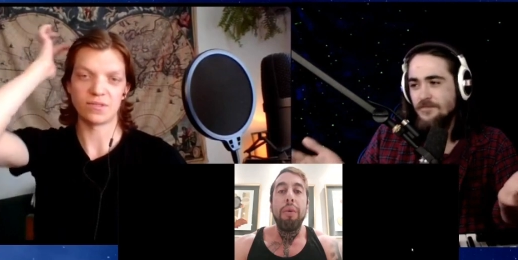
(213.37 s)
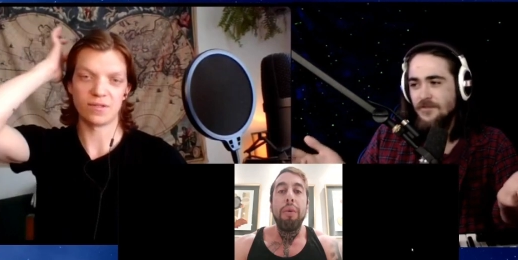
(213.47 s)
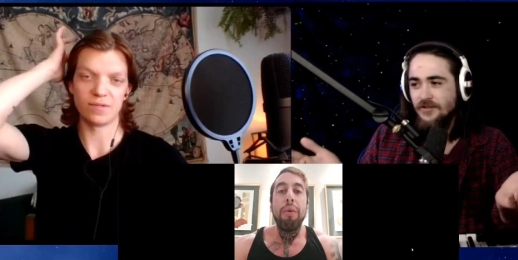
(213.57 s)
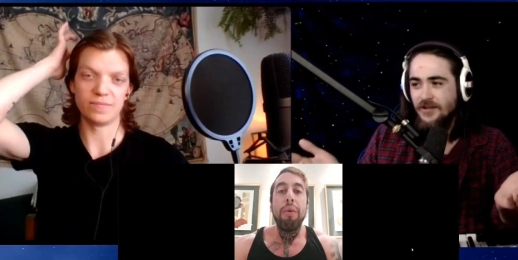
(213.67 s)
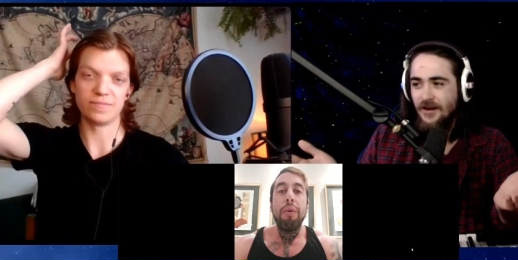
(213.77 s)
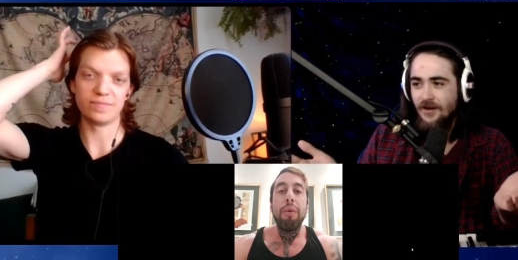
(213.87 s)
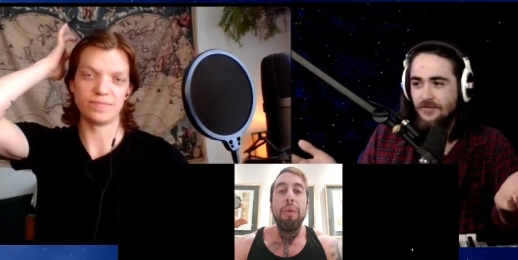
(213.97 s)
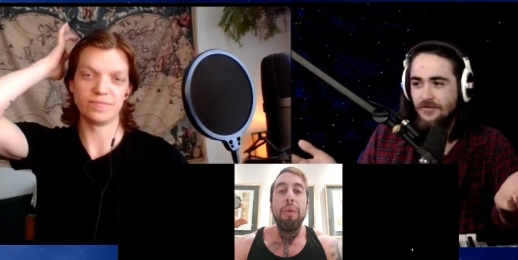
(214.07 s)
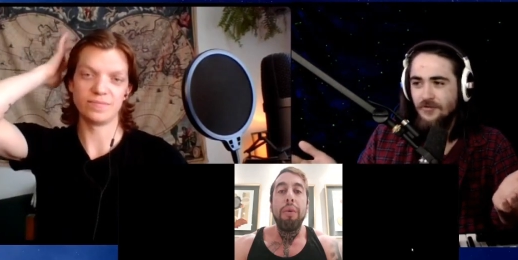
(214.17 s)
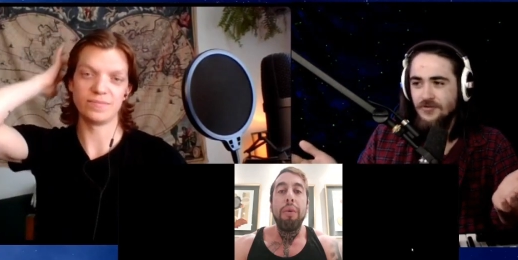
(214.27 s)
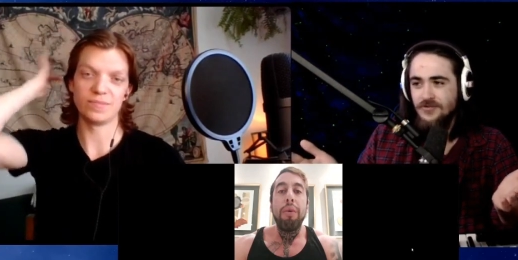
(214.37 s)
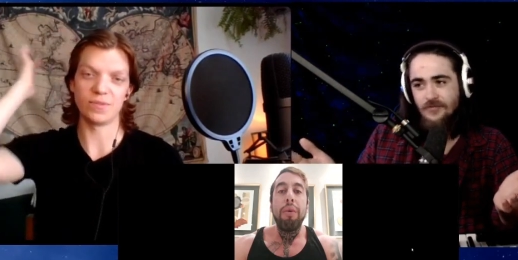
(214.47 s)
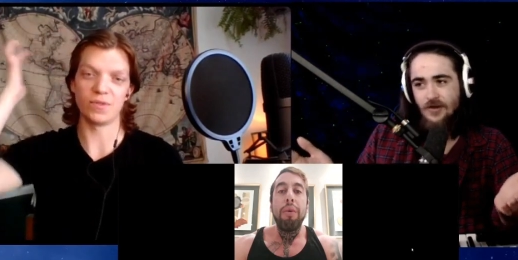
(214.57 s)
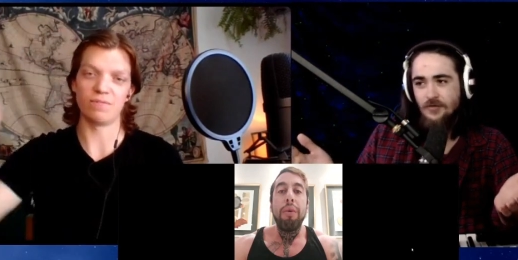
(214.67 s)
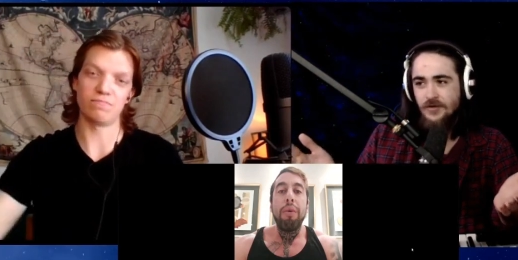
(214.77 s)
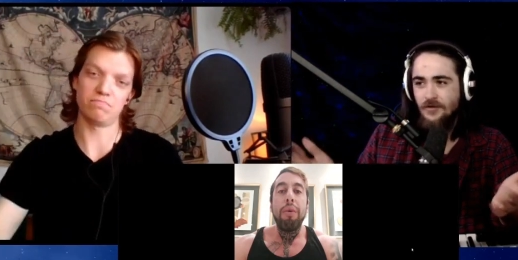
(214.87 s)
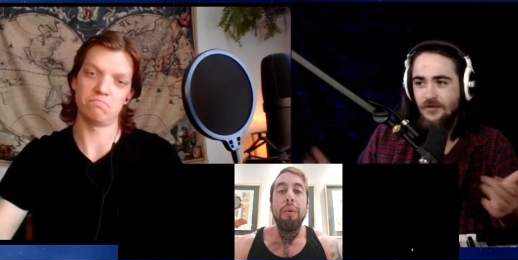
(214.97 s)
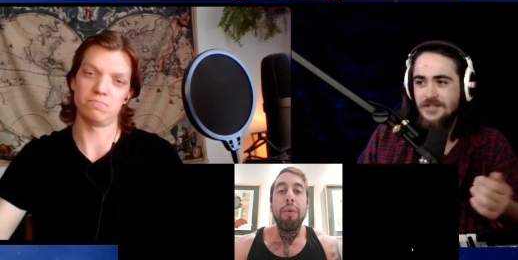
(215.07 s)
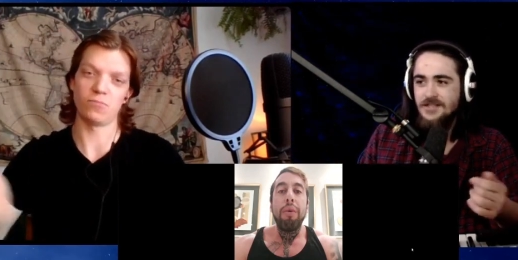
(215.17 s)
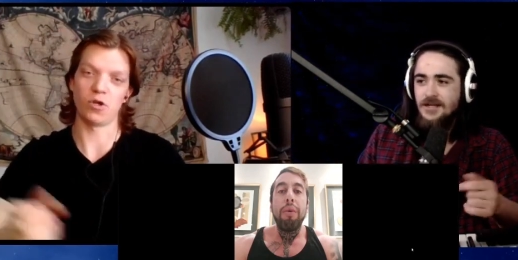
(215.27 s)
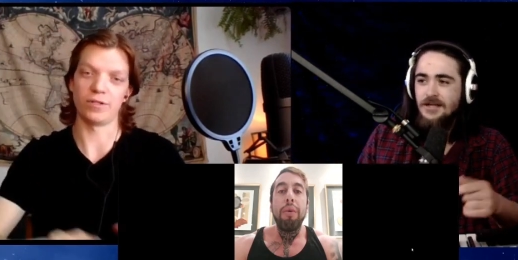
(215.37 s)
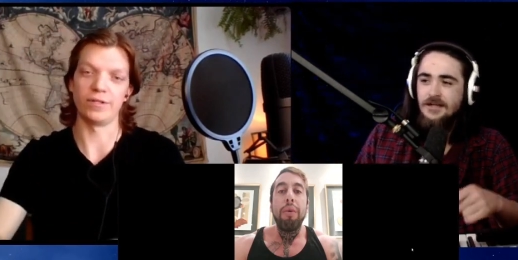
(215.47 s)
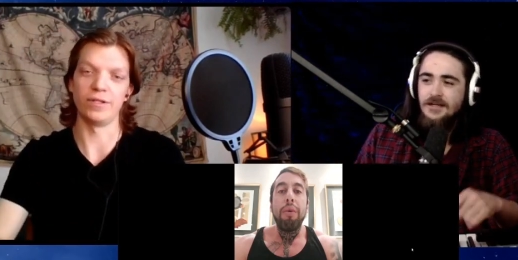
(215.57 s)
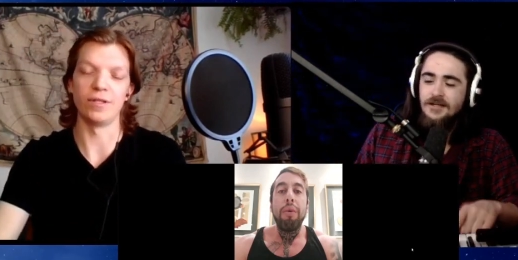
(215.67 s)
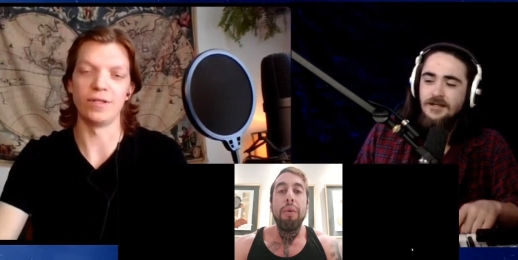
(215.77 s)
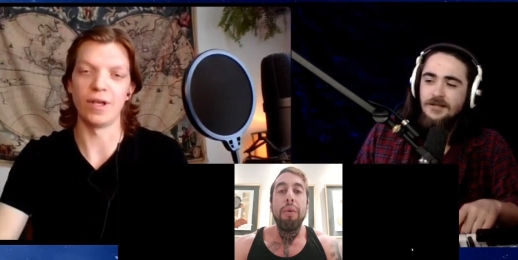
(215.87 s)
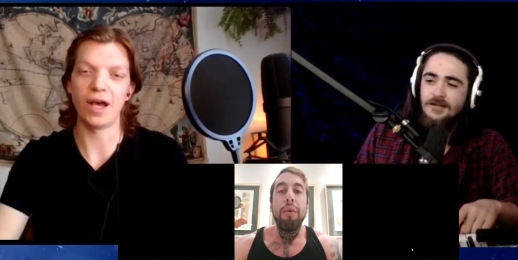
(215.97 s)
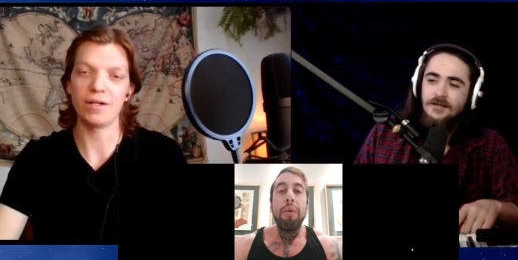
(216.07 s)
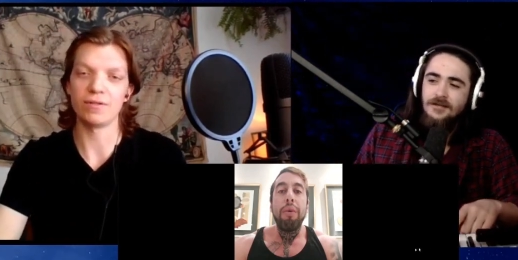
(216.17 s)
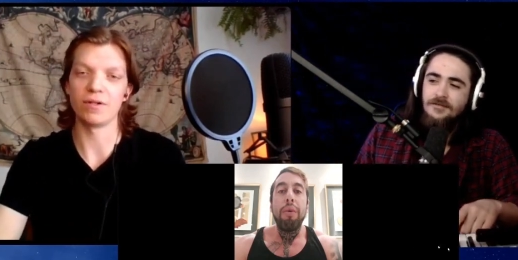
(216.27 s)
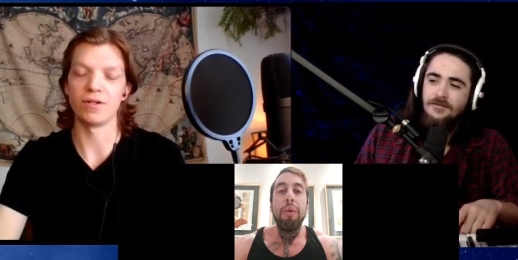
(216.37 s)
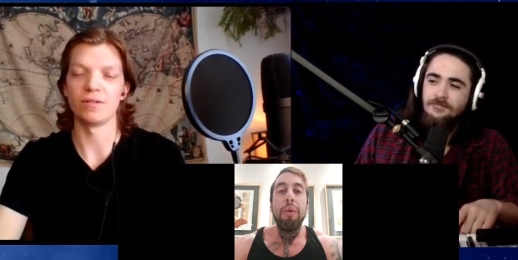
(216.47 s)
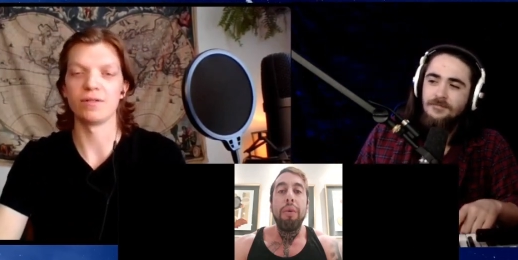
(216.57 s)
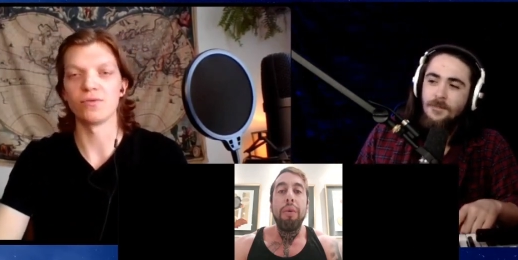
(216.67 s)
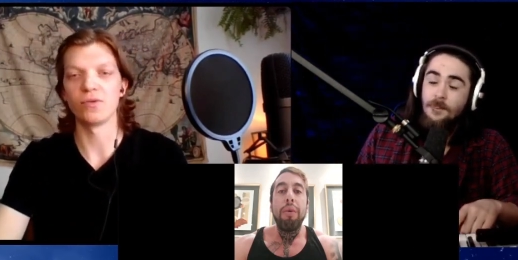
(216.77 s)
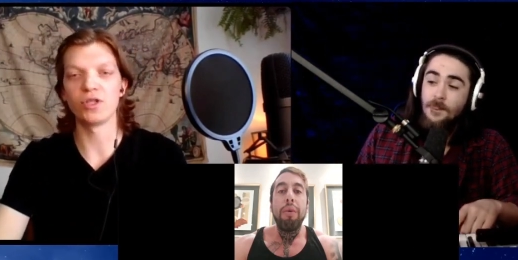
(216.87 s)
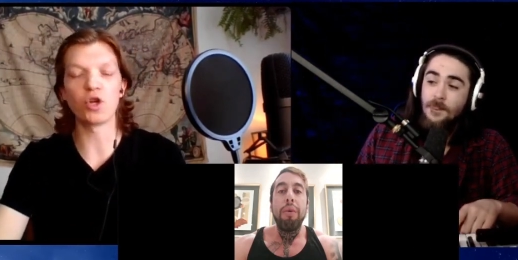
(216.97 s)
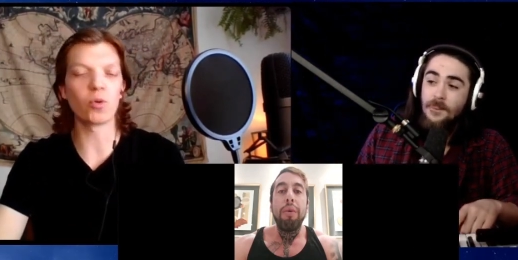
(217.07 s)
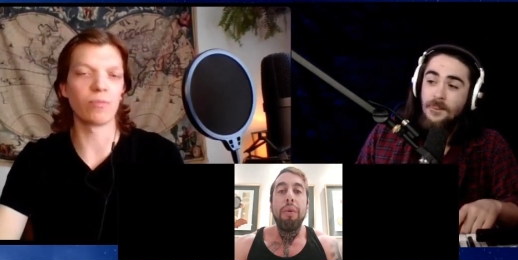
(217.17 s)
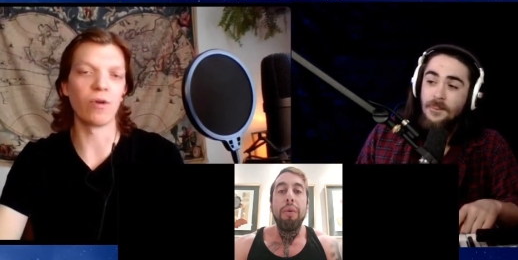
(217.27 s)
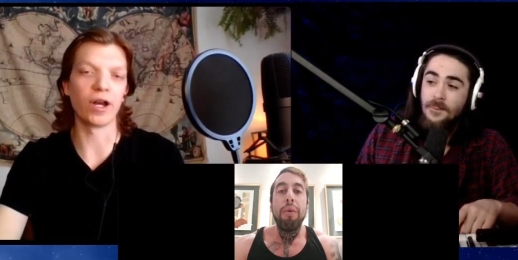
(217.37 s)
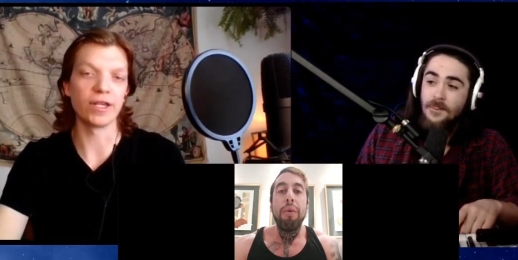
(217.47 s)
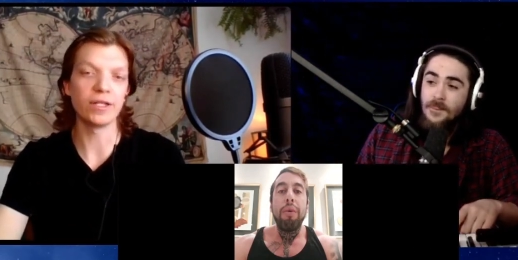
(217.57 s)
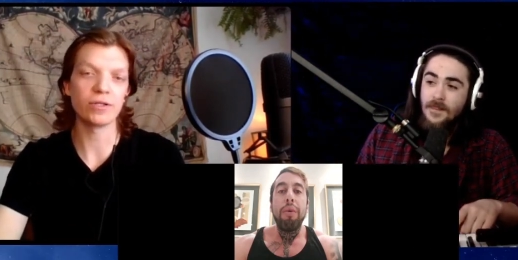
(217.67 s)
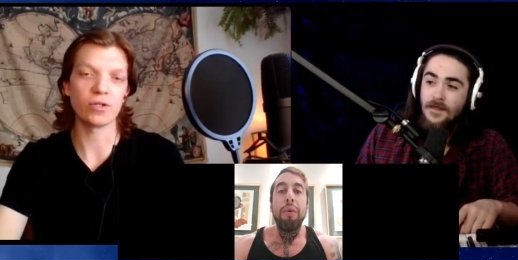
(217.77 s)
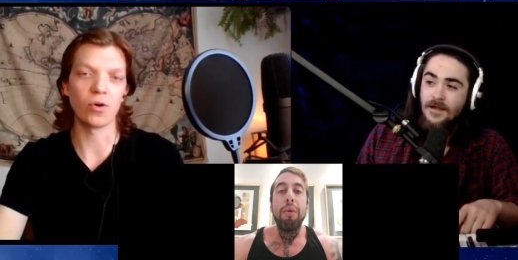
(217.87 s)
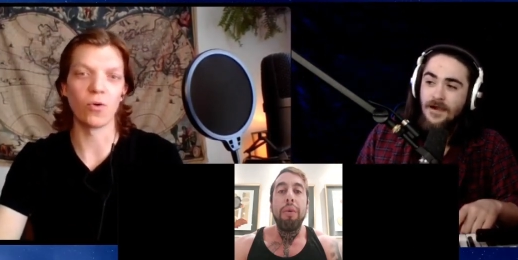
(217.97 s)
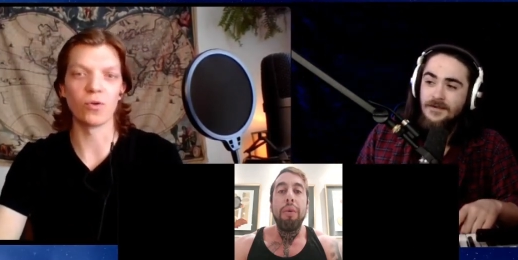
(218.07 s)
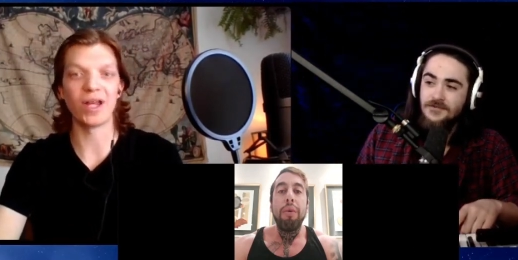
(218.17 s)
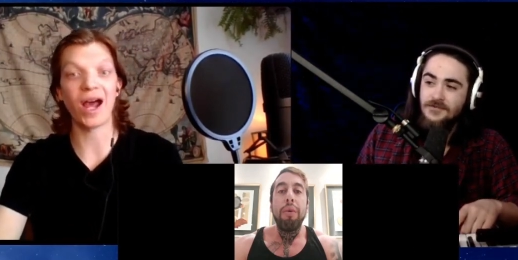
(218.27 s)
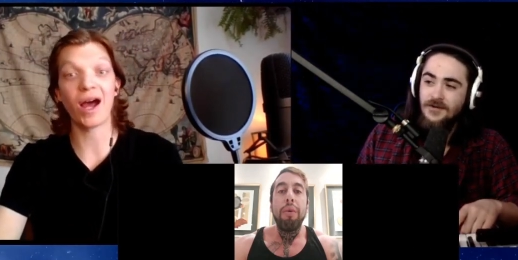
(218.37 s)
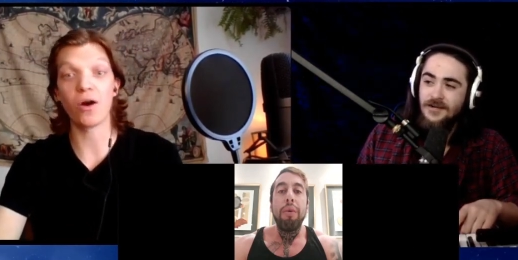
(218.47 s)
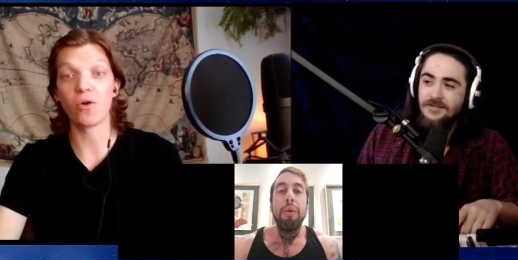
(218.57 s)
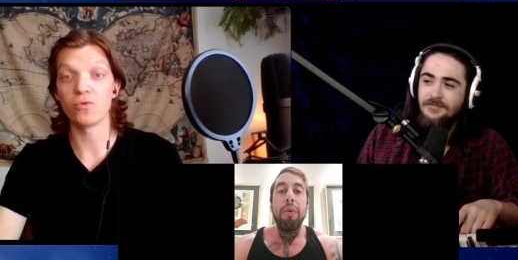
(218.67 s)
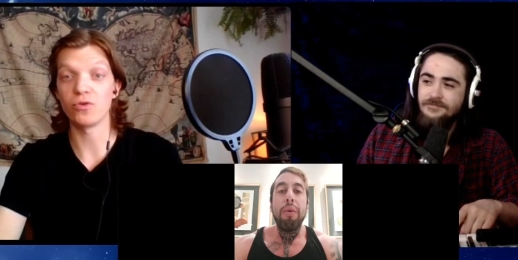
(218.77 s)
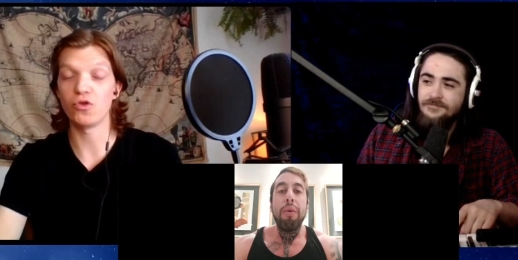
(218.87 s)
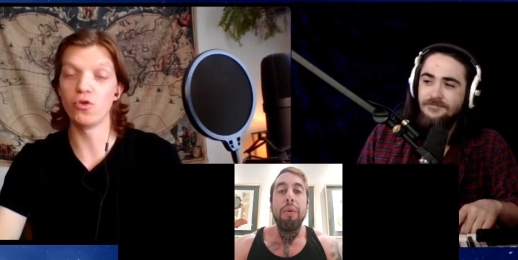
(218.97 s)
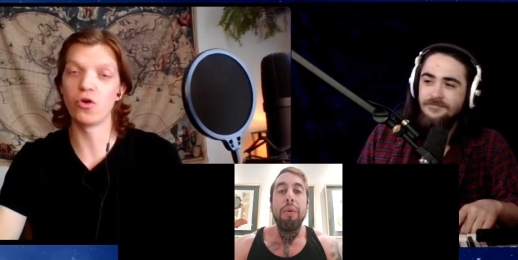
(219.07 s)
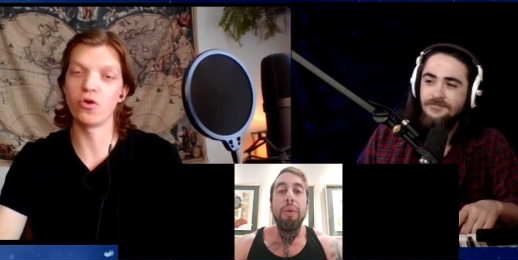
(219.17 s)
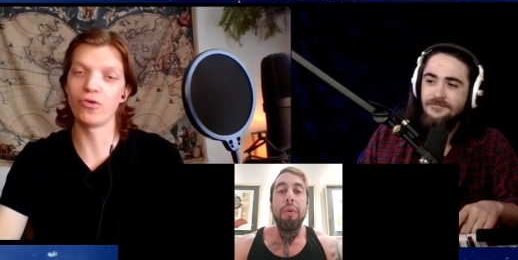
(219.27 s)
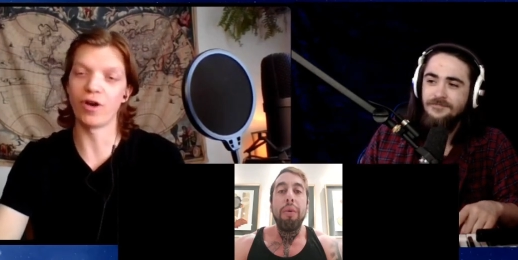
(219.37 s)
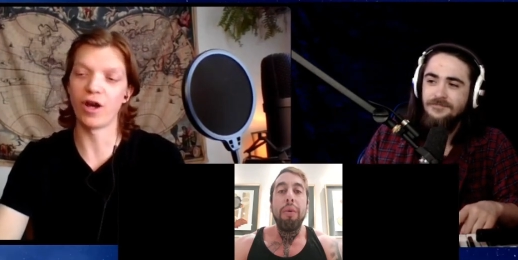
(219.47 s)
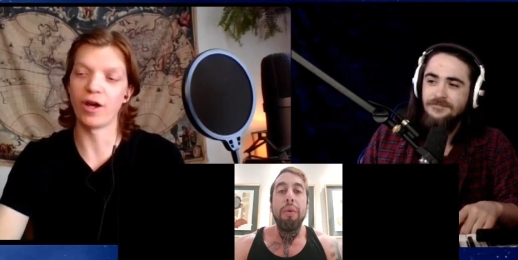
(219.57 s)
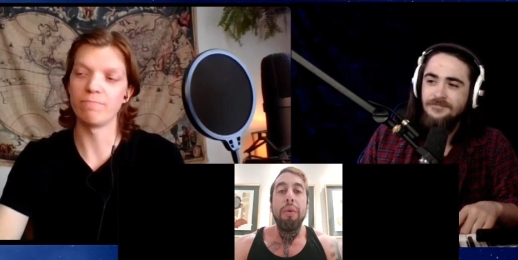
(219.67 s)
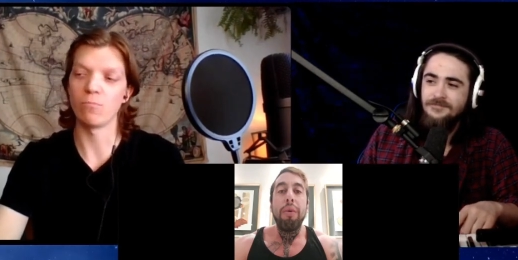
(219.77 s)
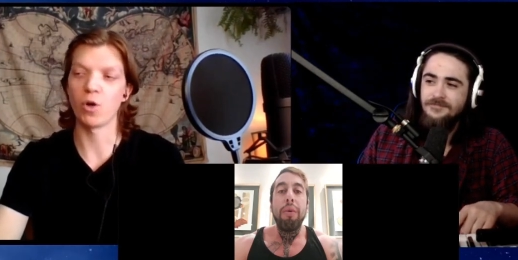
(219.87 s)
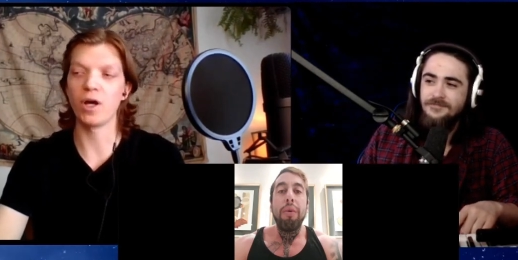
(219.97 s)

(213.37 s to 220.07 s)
Speaker 1: a billionaire. First of all, we know this.
Speaker 2: Well, he, yeah. Uh, so he's good with money. So he's now good. Trudeau thought,